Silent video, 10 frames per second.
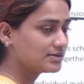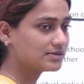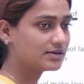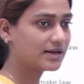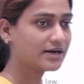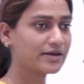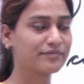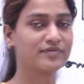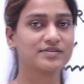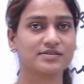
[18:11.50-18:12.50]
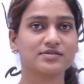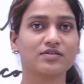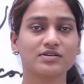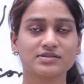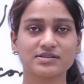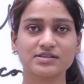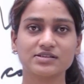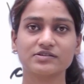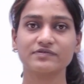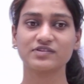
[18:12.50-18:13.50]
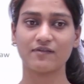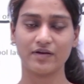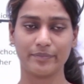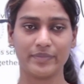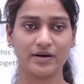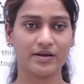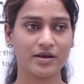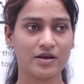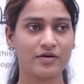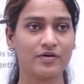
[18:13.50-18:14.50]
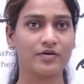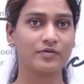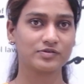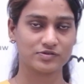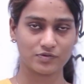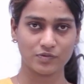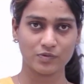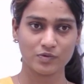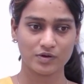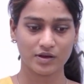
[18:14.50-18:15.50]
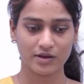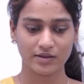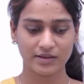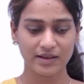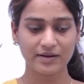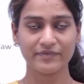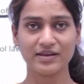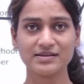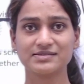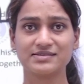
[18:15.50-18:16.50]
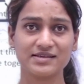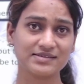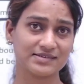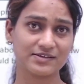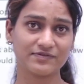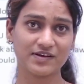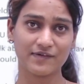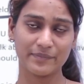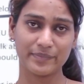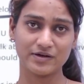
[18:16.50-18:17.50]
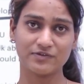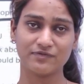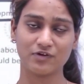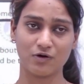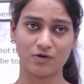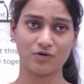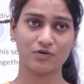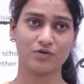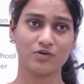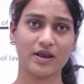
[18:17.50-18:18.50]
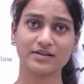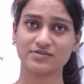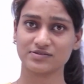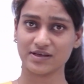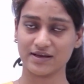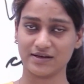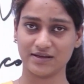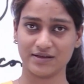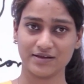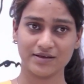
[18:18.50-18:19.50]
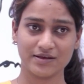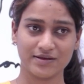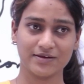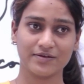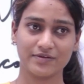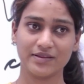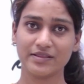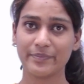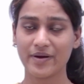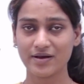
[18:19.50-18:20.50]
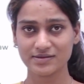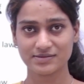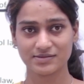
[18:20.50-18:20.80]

laid emphasis on the stages of development. So there are various stages of development of law and society. In the past,